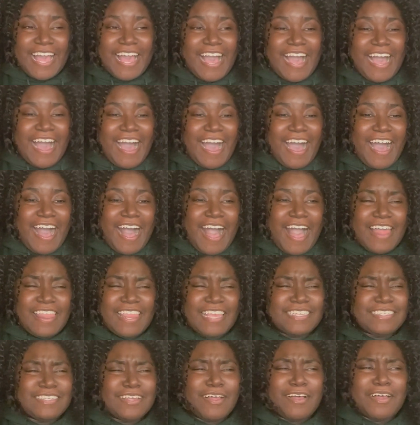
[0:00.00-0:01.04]
and they
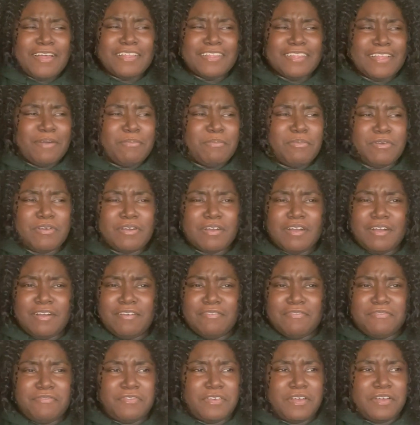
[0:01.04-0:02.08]
sell a number
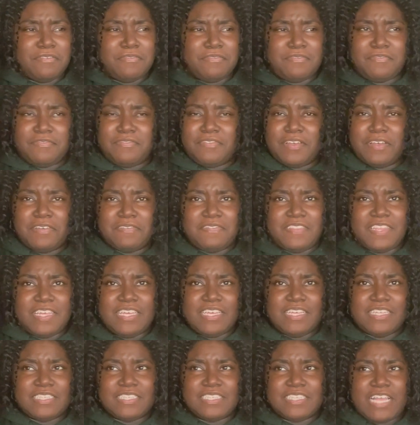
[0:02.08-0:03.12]
of
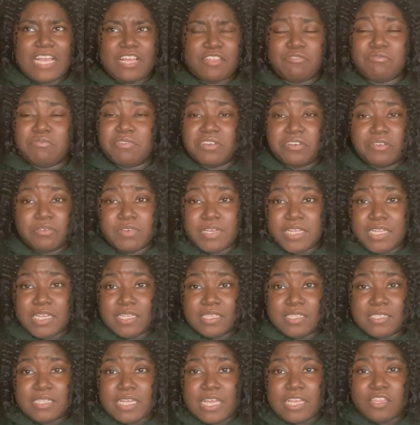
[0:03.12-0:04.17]
things, natural
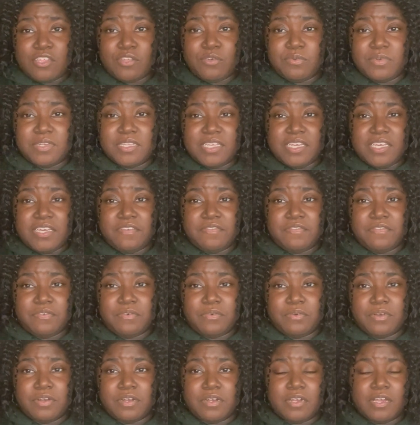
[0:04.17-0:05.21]
ingredients that you would need
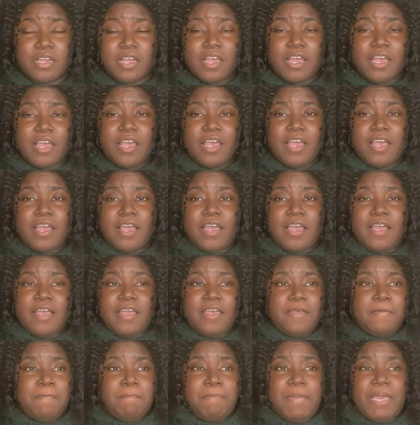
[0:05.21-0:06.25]
for
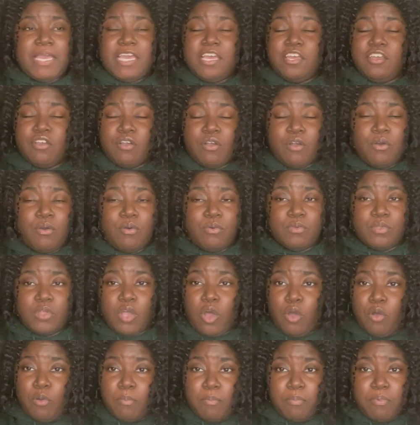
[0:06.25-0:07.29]
making your own
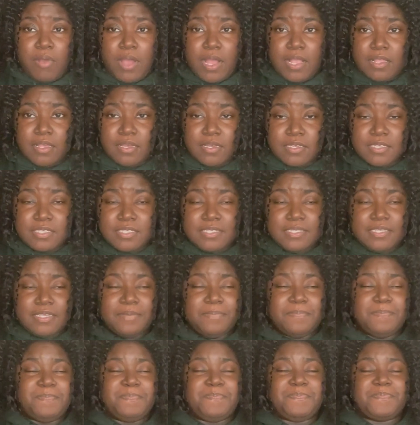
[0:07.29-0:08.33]
home products.
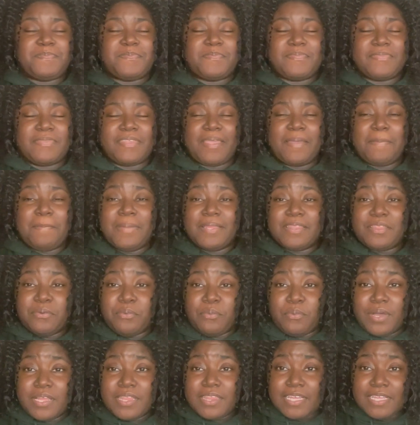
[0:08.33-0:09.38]
But the
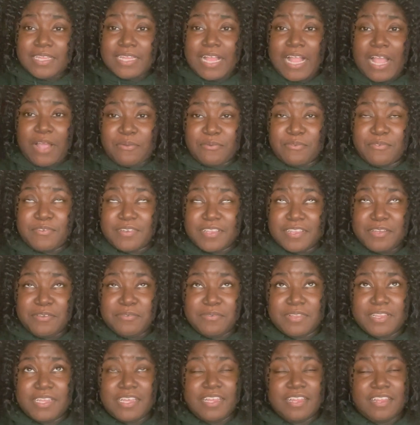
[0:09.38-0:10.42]
one thing that I really
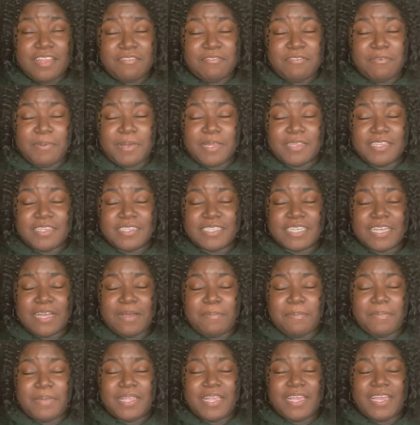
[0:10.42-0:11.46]
love about this
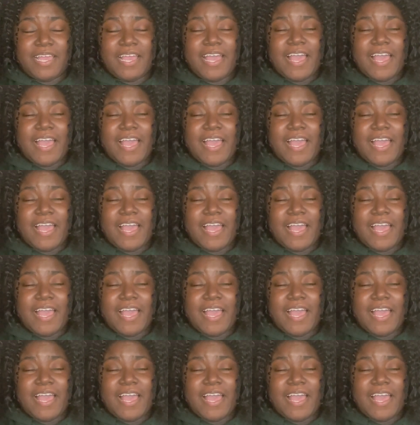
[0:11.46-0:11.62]
company